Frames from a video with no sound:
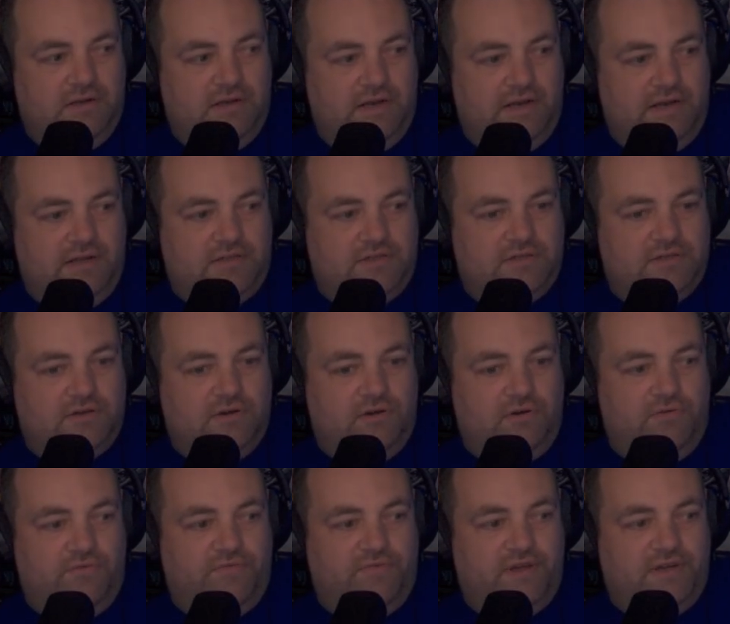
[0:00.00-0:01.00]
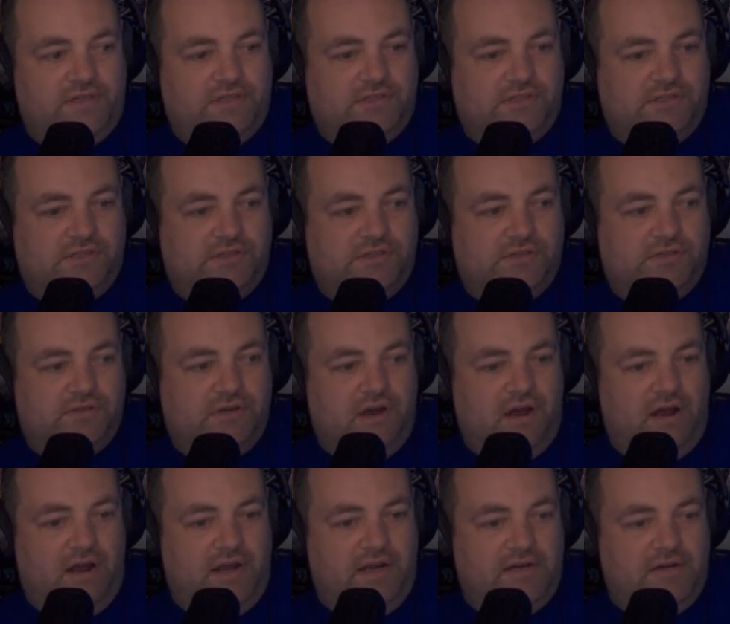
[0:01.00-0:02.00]
it's go fetch
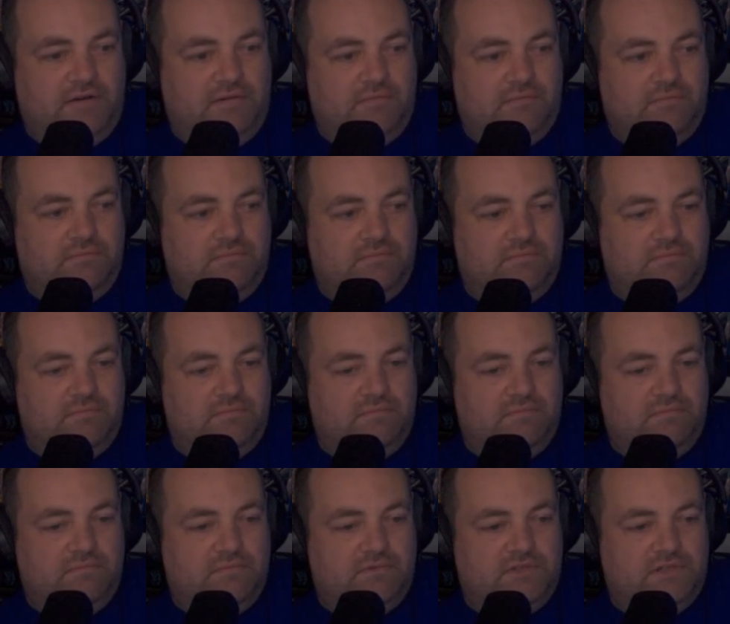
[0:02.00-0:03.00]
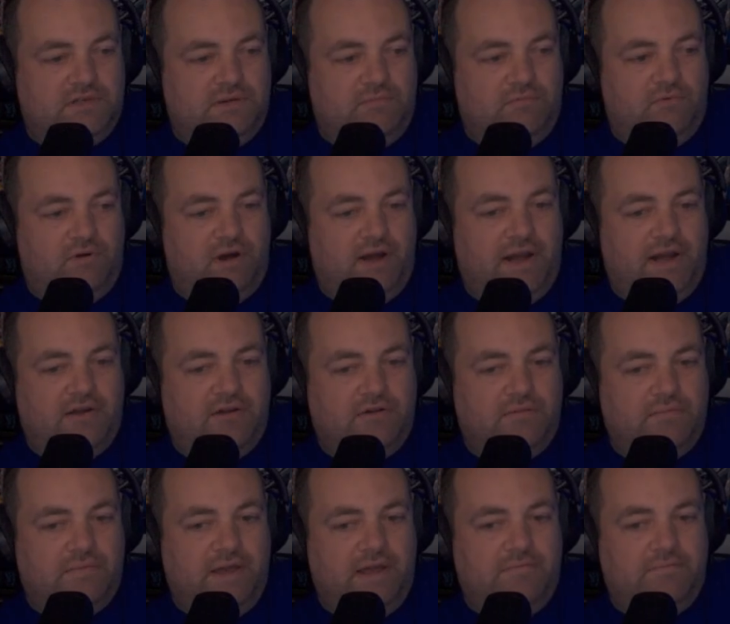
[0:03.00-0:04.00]
item, some
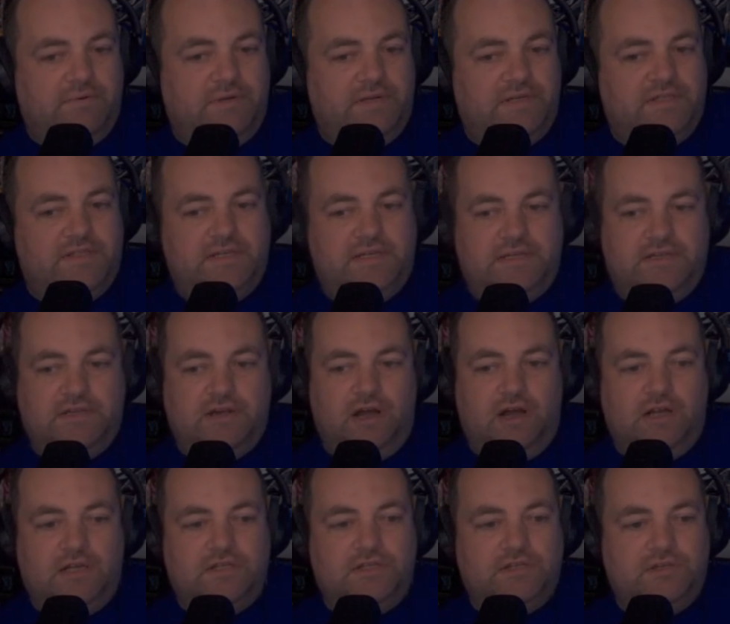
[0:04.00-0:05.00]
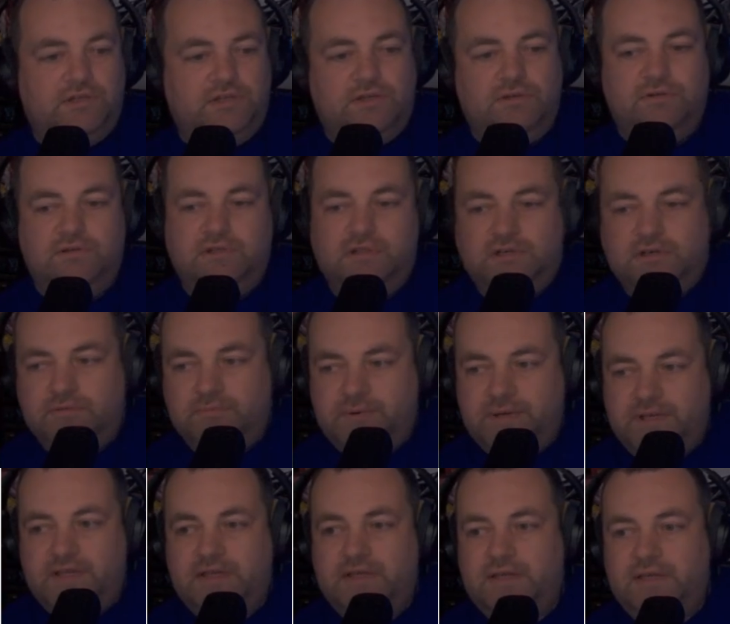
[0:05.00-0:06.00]
random NPC talks to you a little
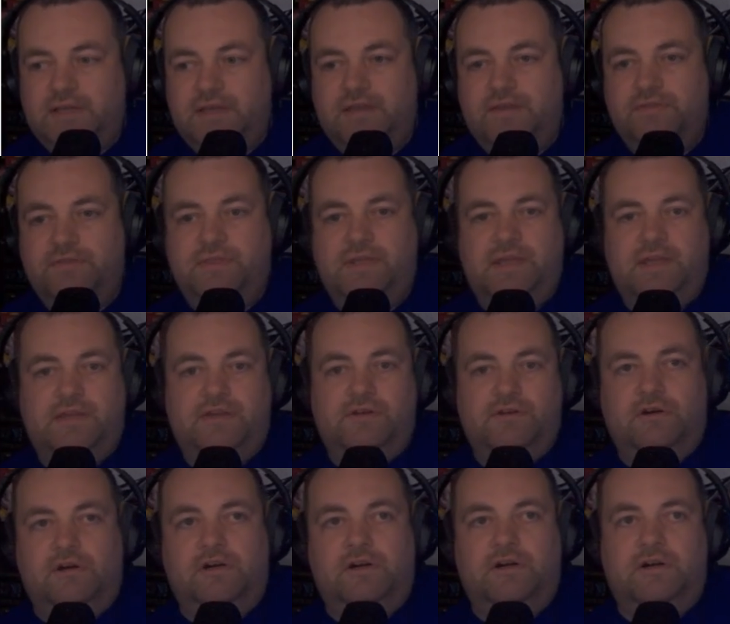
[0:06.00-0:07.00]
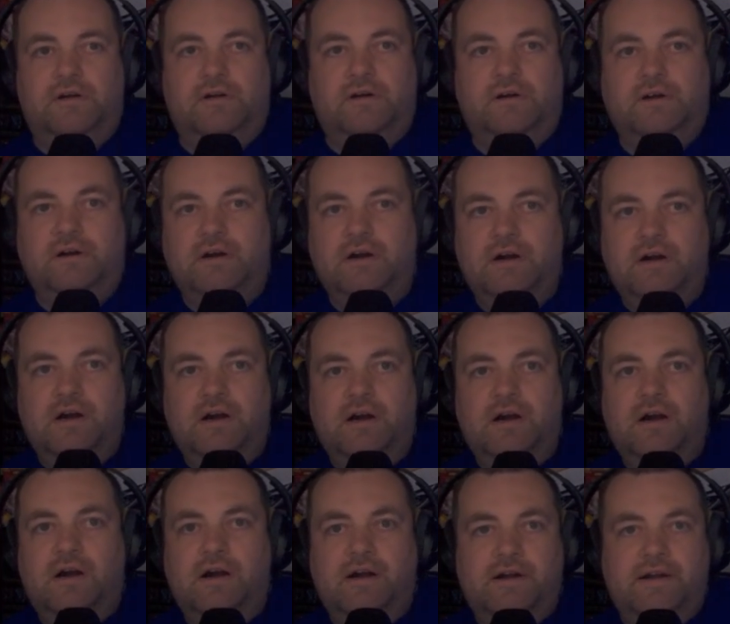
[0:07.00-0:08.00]
bit that you're
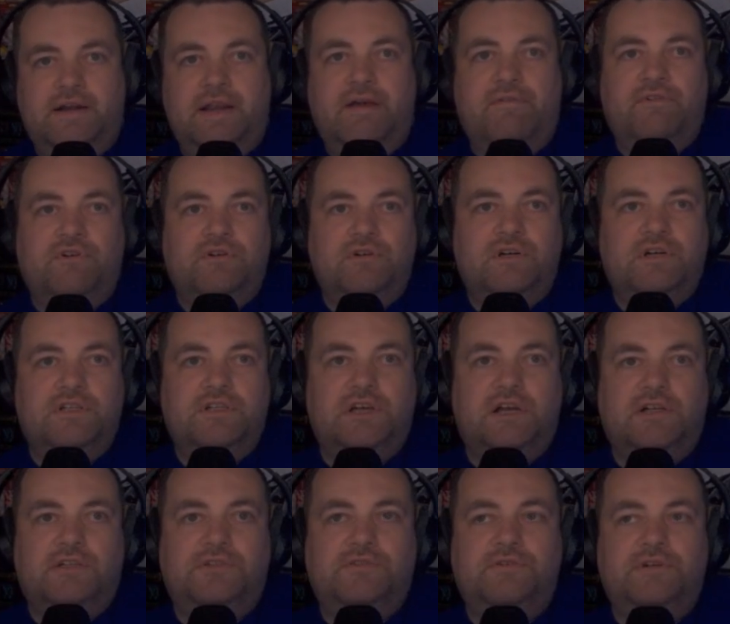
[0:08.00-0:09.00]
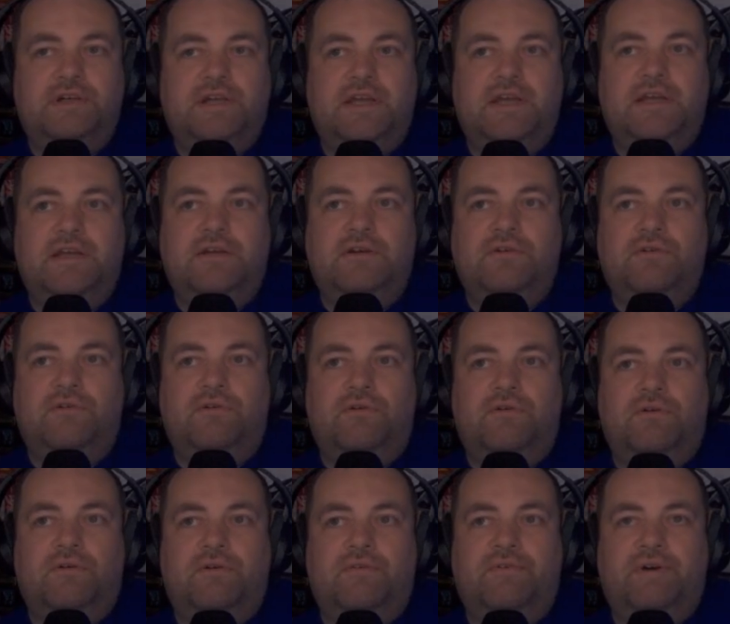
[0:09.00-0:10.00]
never going to talk to again
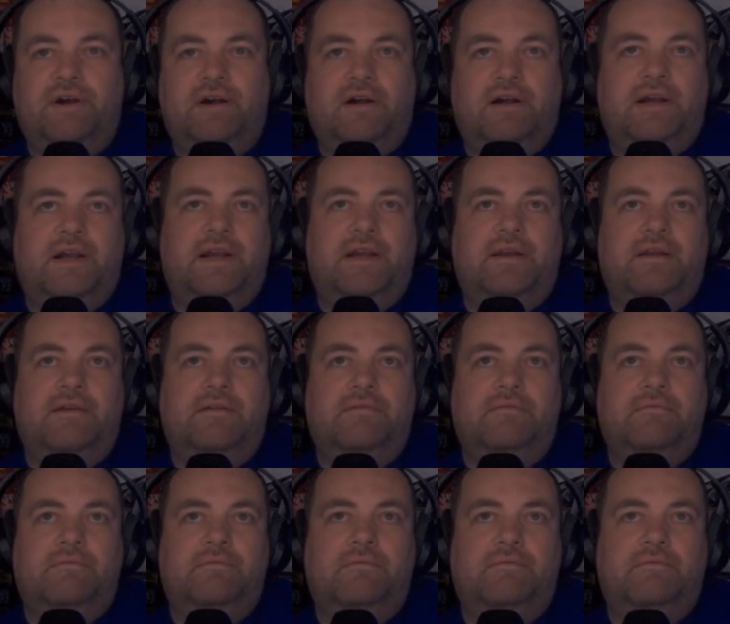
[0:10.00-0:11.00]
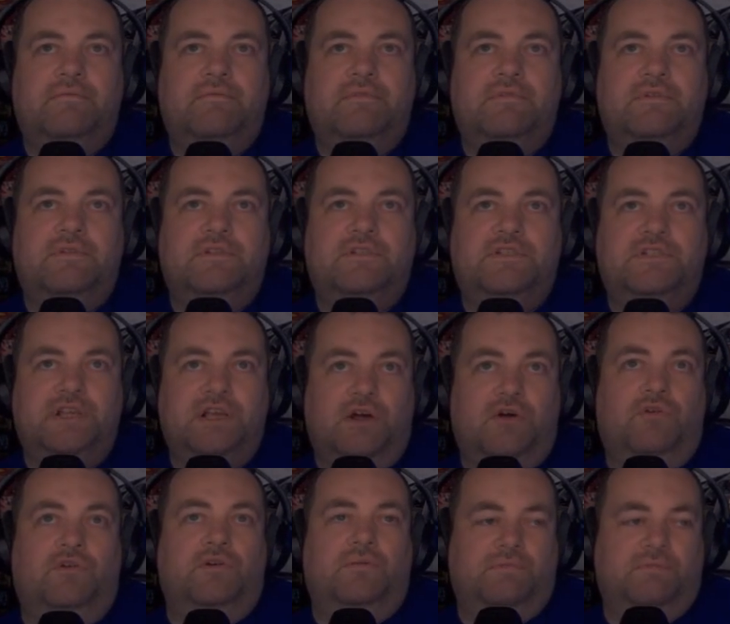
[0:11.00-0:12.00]
or very
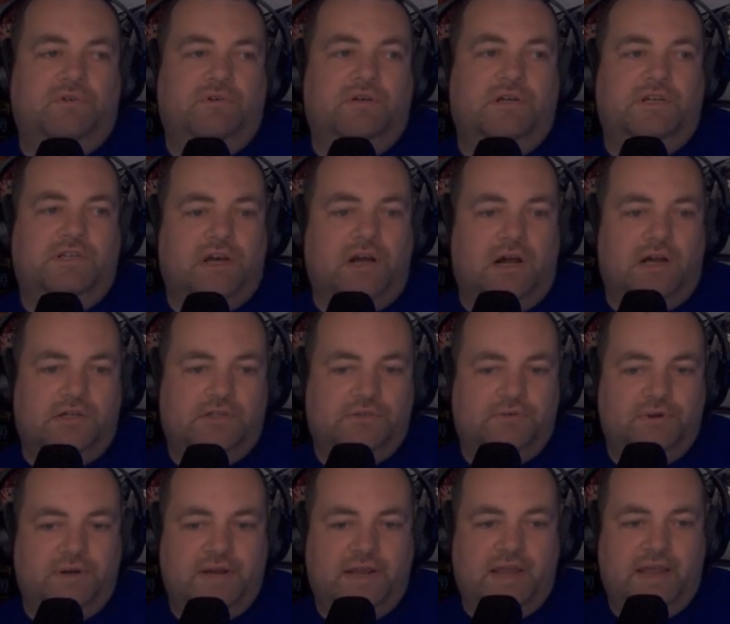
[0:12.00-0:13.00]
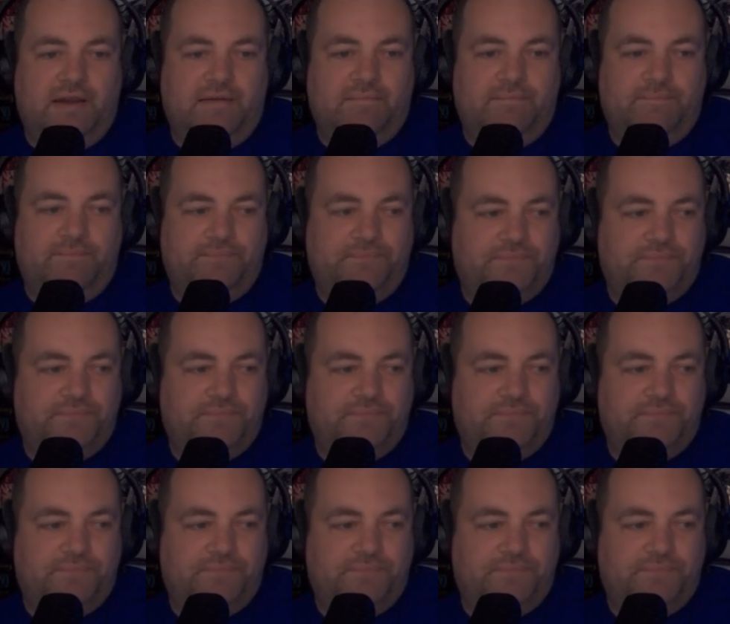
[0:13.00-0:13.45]
seldom going to talk to again.